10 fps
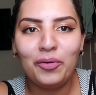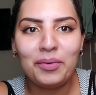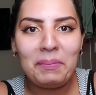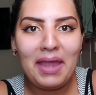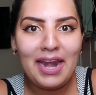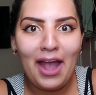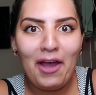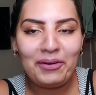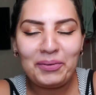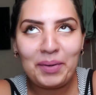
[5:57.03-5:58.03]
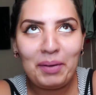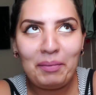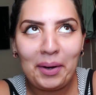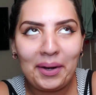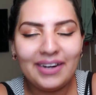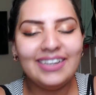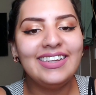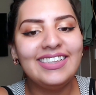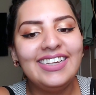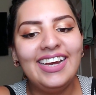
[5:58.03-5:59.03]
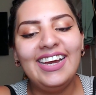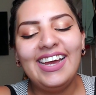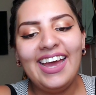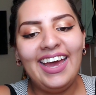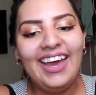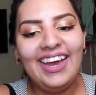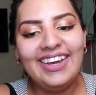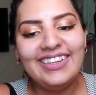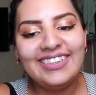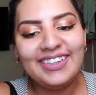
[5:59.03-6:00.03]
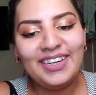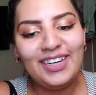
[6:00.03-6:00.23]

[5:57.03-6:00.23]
we made out or whatever. And